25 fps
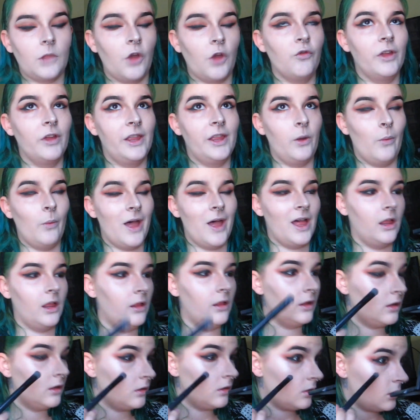Really
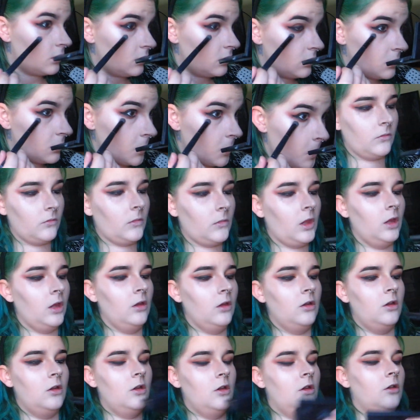well.
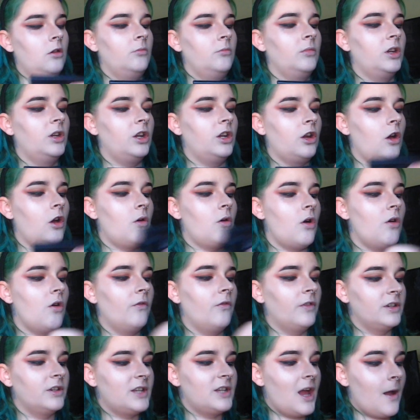I'm going to go
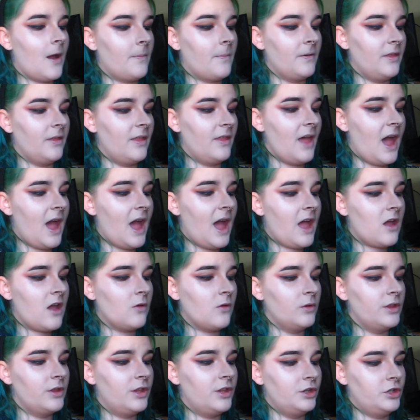over top of that
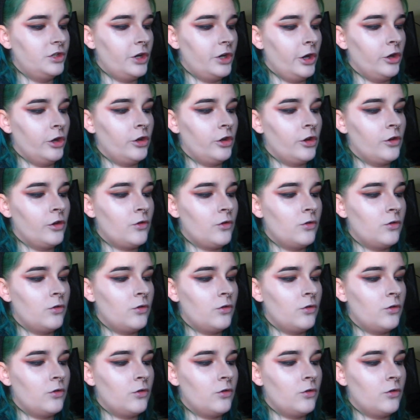with the darker